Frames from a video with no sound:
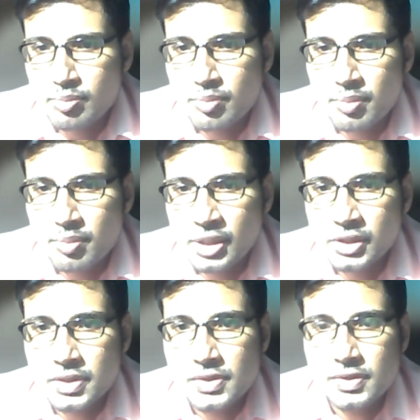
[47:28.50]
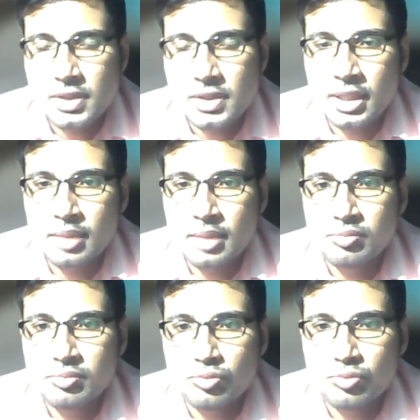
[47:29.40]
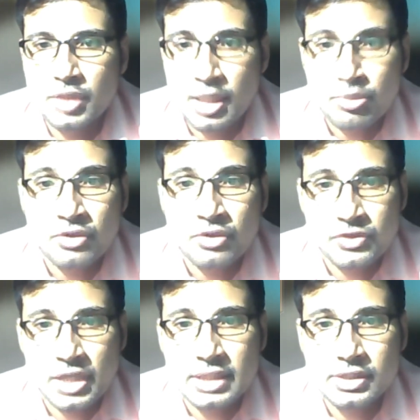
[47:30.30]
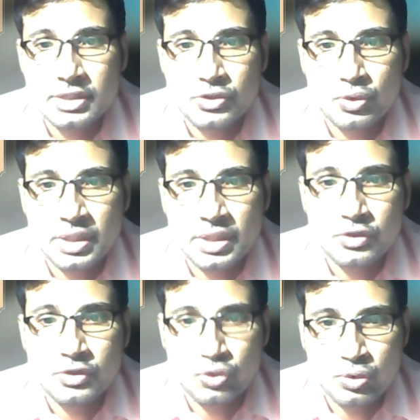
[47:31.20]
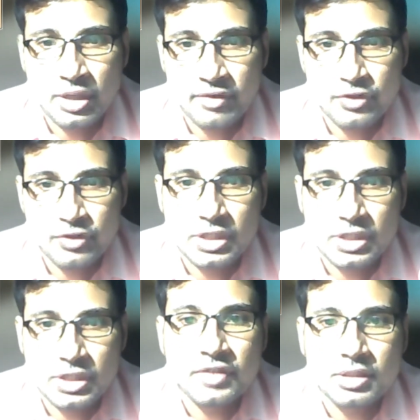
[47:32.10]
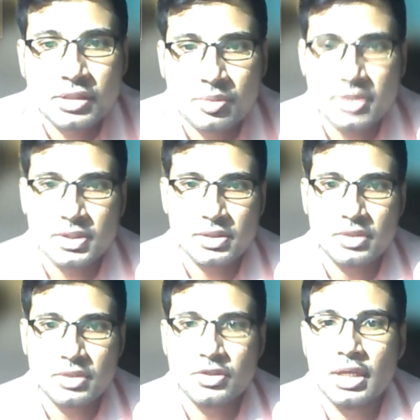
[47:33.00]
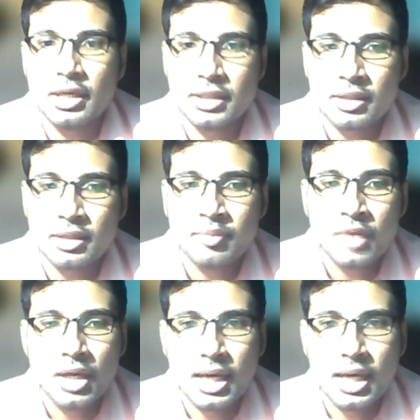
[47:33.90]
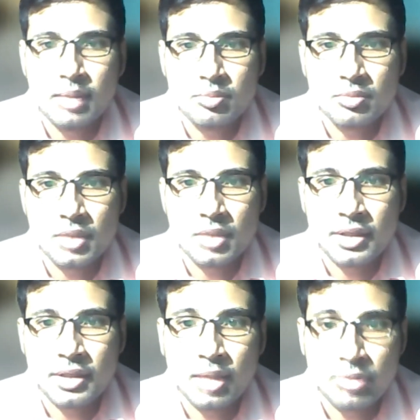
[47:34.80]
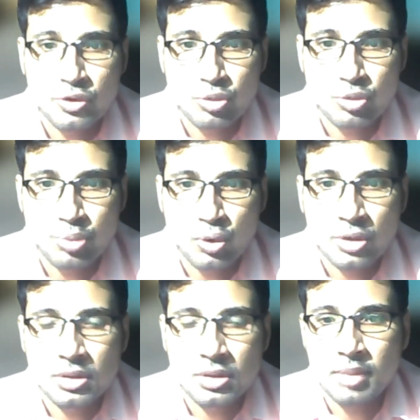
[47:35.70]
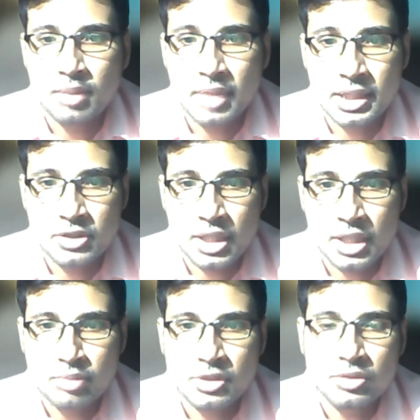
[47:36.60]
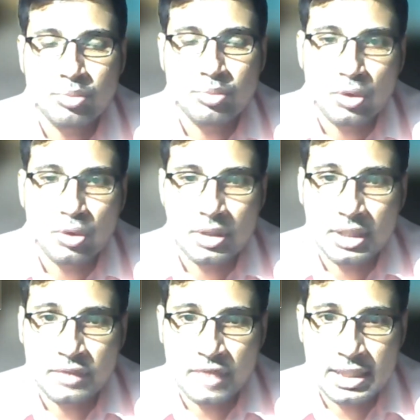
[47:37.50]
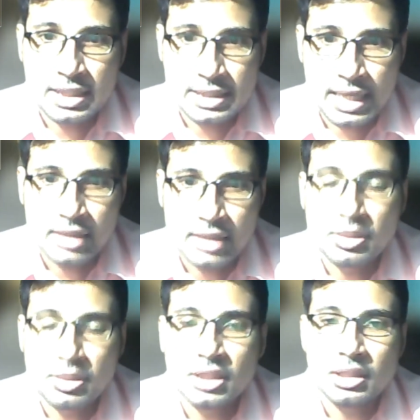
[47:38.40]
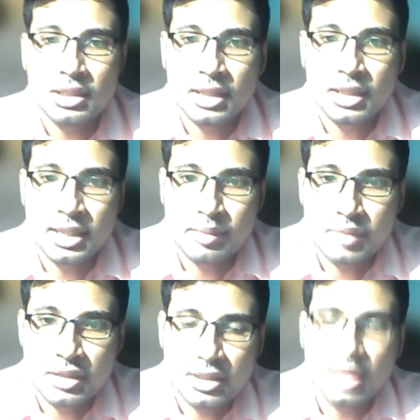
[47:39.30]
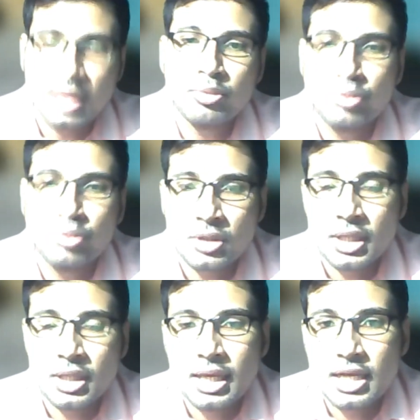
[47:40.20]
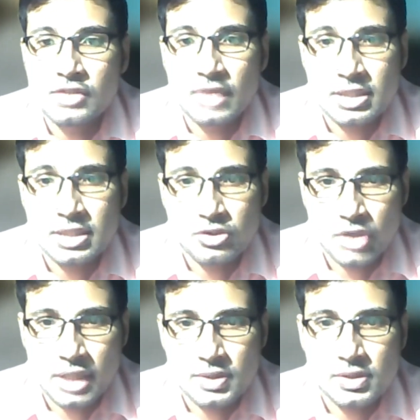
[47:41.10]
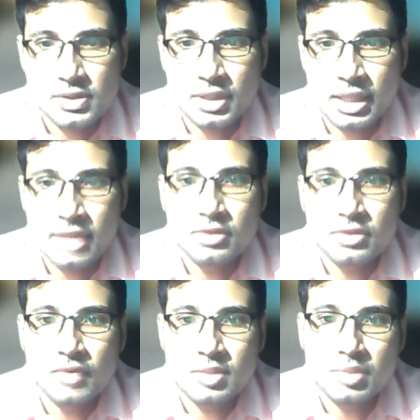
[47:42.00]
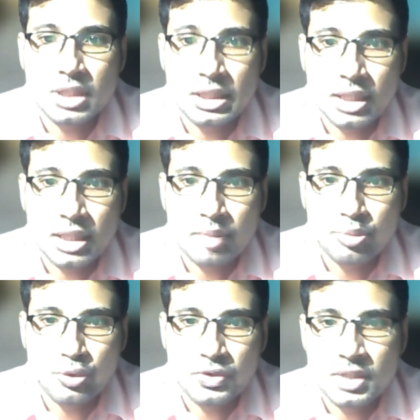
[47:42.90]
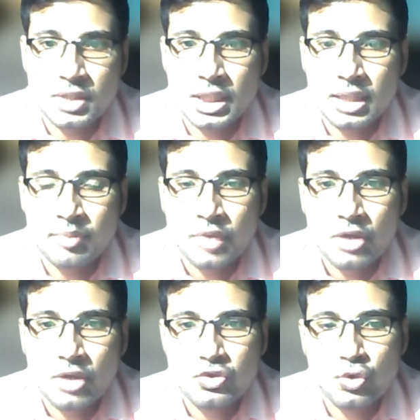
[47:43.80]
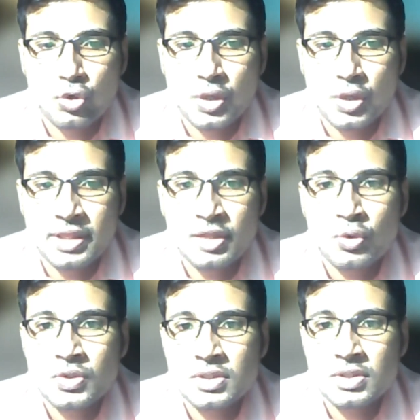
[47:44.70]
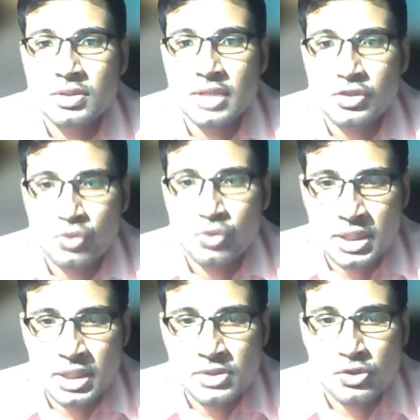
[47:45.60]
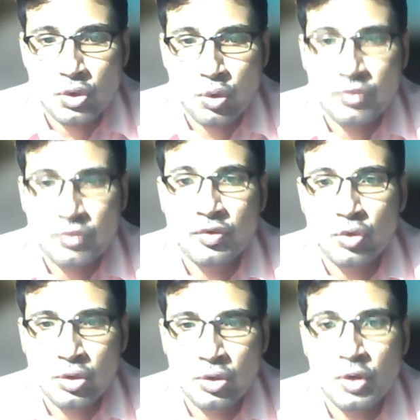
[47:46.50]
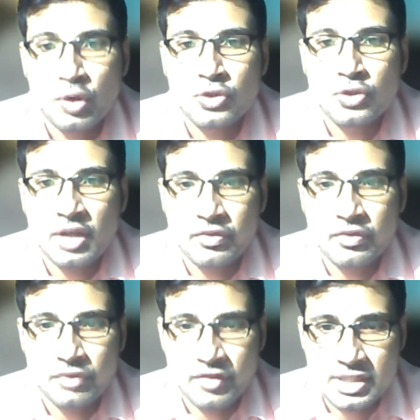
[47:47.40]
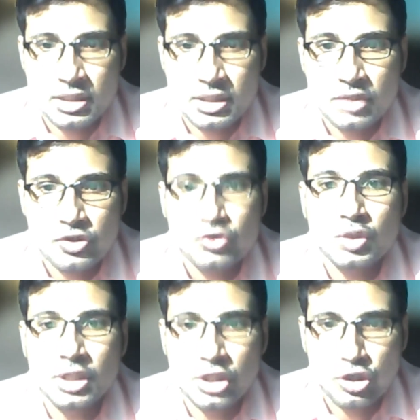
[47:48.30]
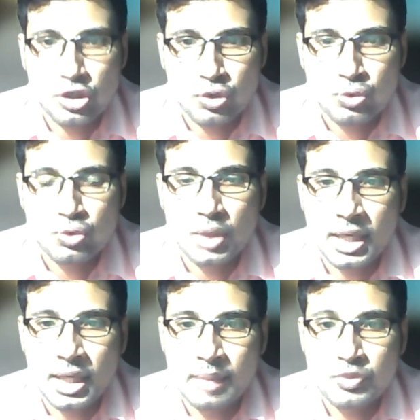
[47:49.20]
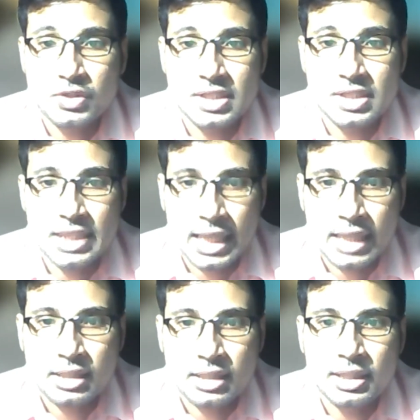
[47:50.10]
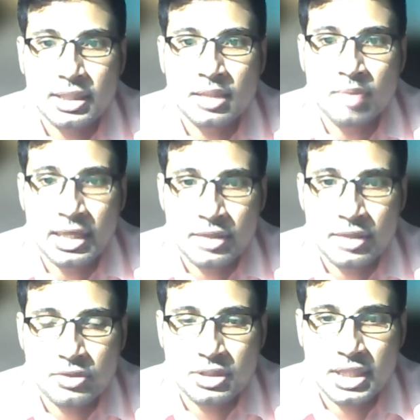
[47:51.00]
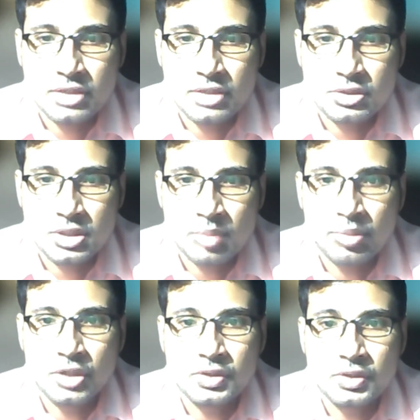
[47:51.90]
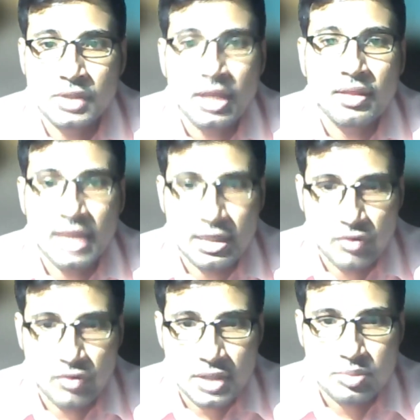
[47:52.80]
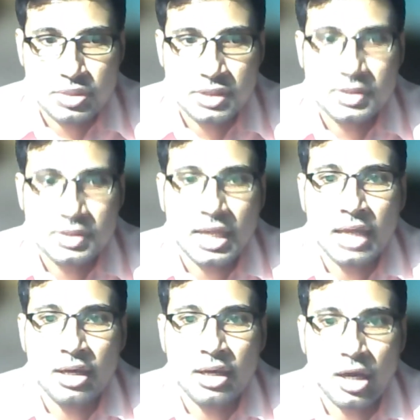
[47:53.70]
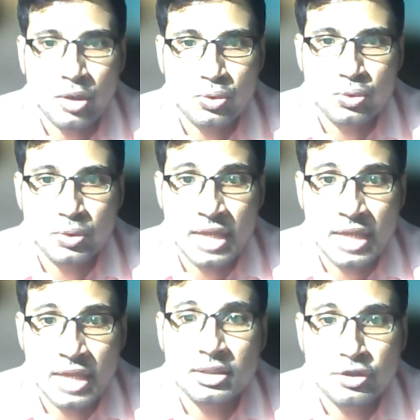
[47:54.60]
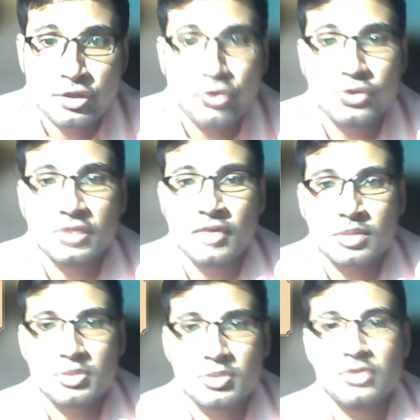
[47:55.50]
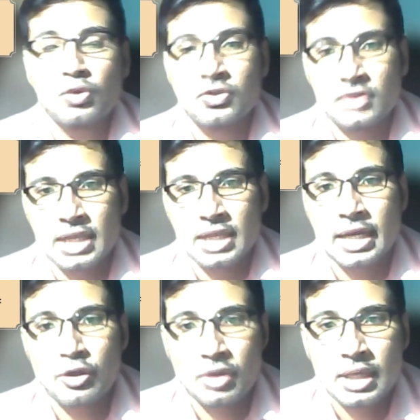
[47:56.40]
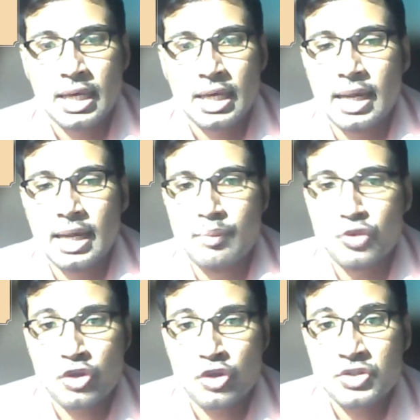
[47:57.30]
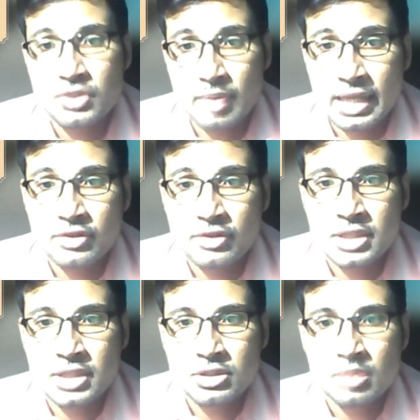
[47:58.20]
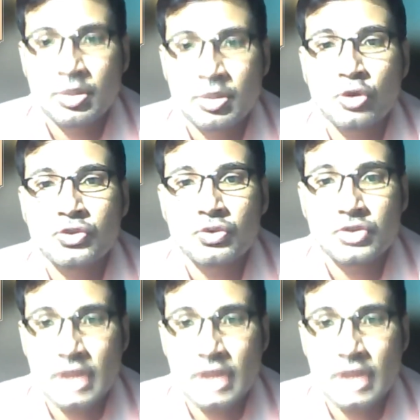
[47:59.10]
because a number of Chinese SOEs do have significant presence in Sri Lanka. The Hambantota port by China Merchant Port, and well as their terminal in the Colombo port, as well as Czech's large investment in Colombo Port City. So those SOEs overall also have a vested interest to continue to sustain the bilateral relationship, because their investments and how their return on those investments also rely on not just the bilateral relationship, but also Sri